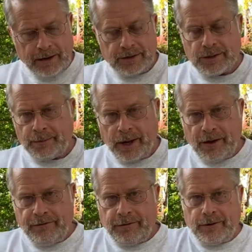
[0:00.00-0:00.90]
are better
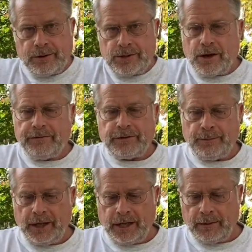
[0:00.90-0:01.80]
for soft to
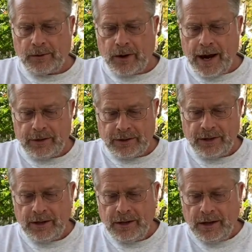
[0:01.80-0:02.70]
medium ground,
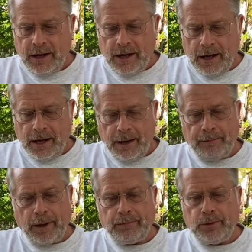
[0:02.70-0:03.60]

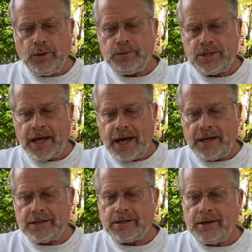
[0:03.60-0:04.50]
but boom
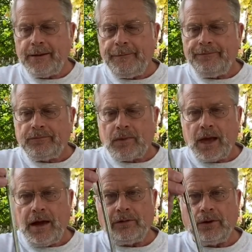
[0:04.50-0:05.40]
stakes
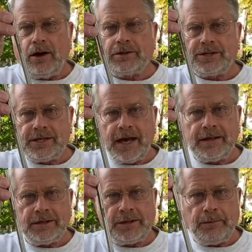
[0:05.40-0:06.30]
have a long stake
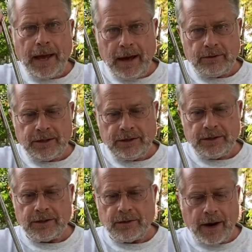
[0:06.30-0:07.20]
that you pound into the
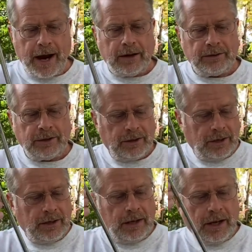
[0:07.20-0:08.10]
ground,
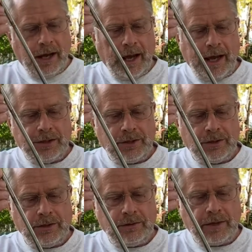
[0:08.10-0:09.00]
and you
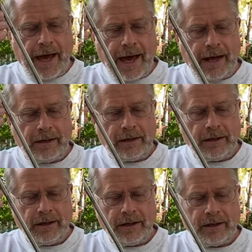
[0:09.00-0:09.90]
do that
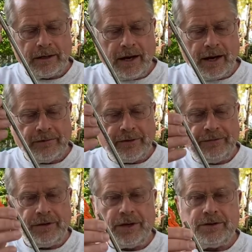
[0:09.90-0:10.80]
in kind of a
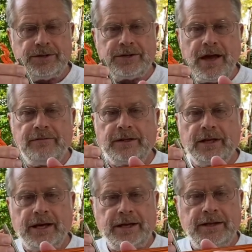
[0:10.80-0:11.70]
figure 7
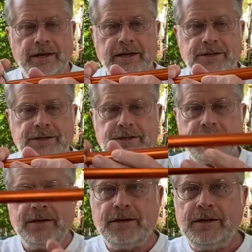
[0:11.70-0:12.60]
like this,
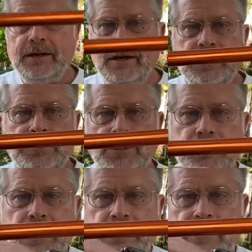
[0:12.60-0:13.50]
so
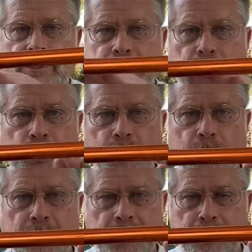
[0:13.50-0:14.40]
that this boom
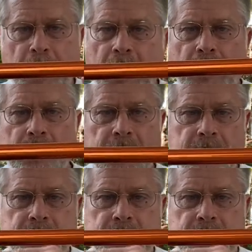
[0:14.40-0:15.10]
is parallel to the